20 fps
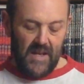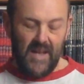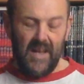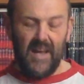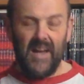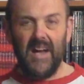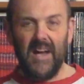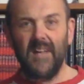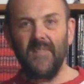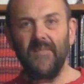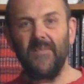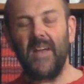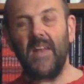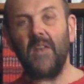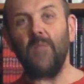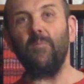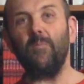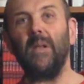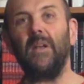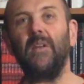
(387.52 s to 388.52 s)

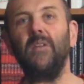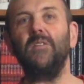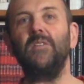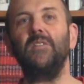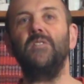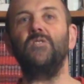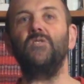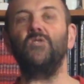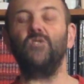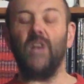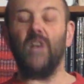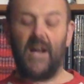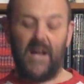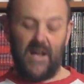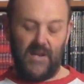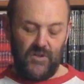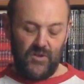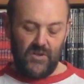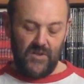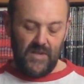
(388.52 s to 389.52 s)
that ability to
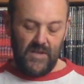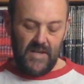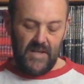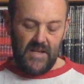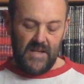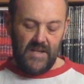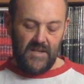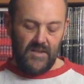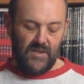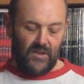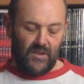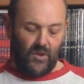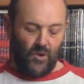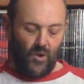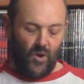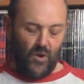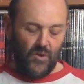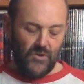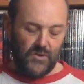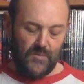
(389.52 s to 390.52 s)
judge is
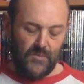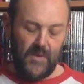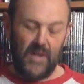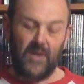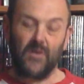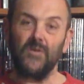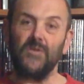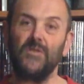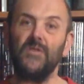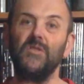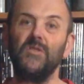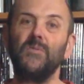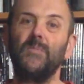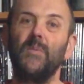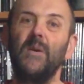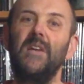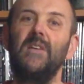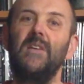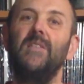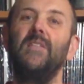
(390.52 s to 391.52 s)
lost because the
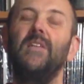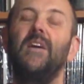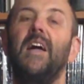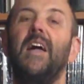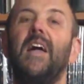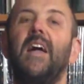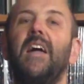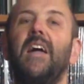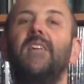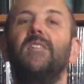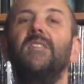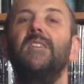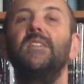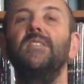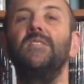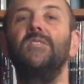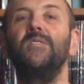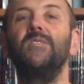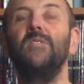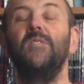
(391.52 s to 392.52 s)
speed of the hand
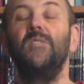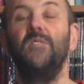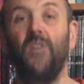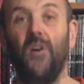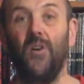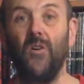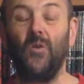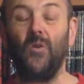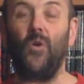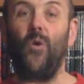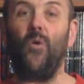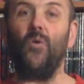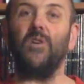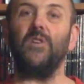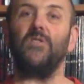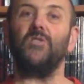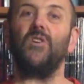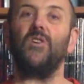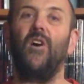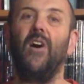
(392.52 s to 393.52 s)
is no longer
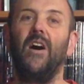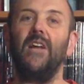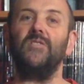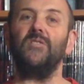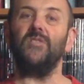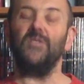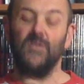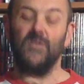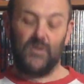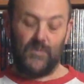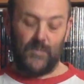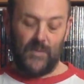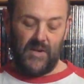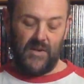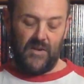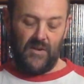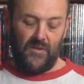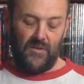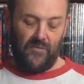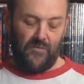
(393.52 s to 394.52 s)
tied to the
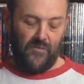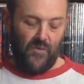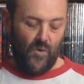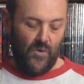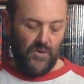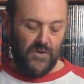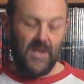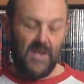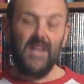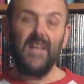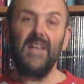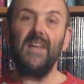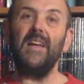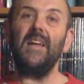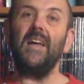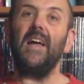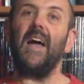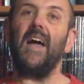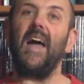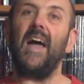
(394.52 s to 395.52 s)
speed of the foot
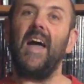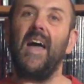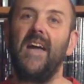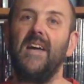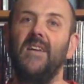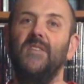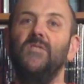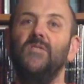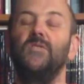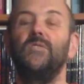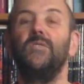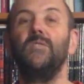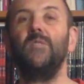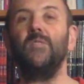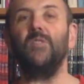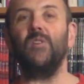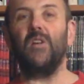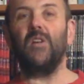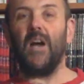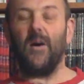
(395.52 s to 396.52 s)
as
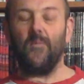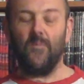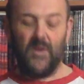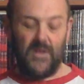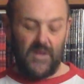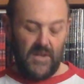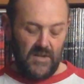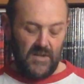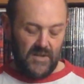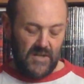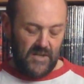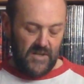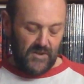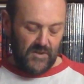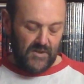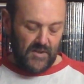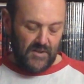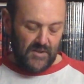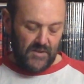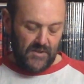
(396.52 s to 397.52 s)
you come within
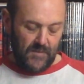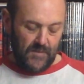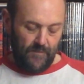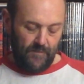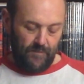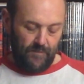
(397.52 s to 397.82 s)
distance.